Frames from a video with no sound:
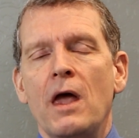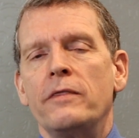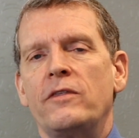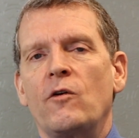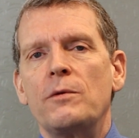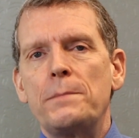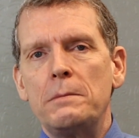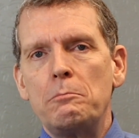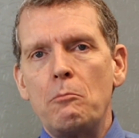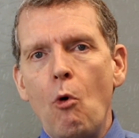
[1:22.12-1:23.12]
there have been
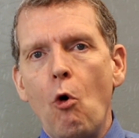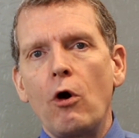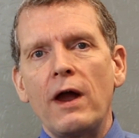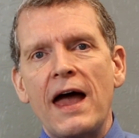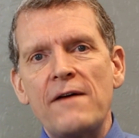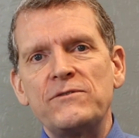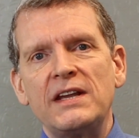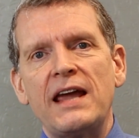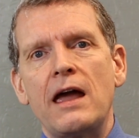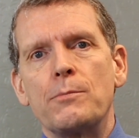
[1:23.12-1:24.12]
more
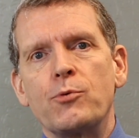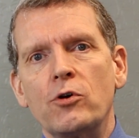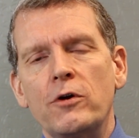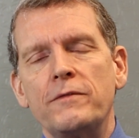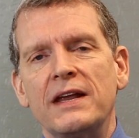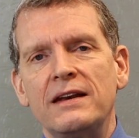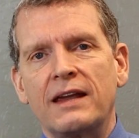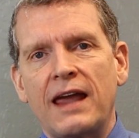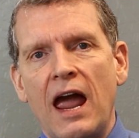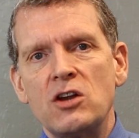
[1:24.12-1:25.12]
FDA-approved
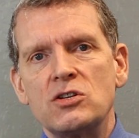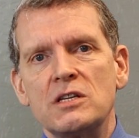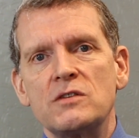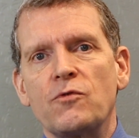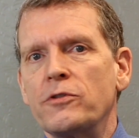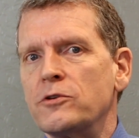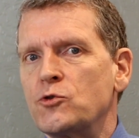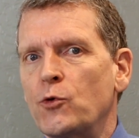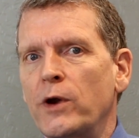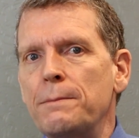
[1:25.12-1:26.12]
indications for the
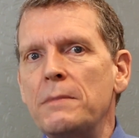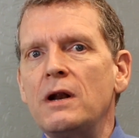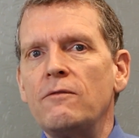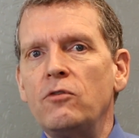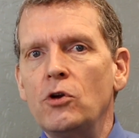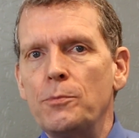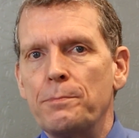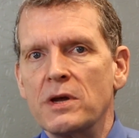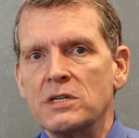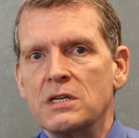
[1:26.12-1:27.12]
treatment of
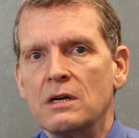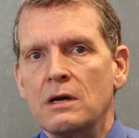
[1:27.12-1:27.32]
lupus